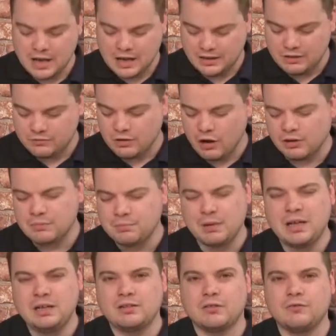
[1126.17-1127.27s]
They've got to
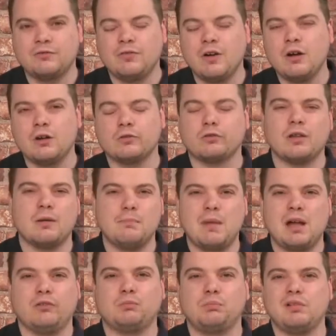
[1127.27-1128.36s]
be the first
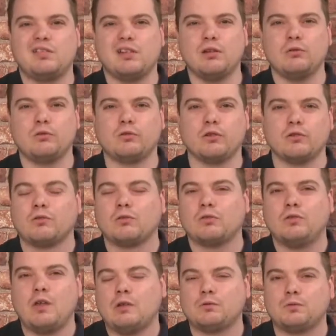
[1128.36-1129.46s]
mass-produced
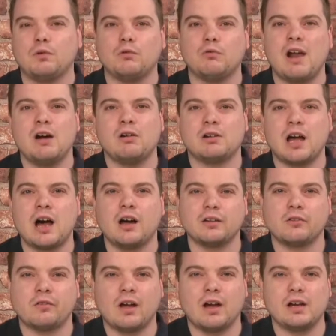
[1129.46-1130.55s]
successful railcar
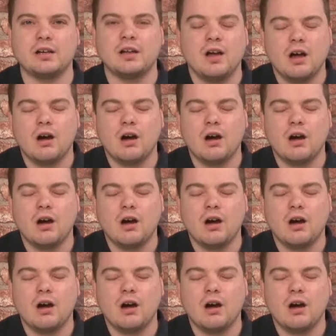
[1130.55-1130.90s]
design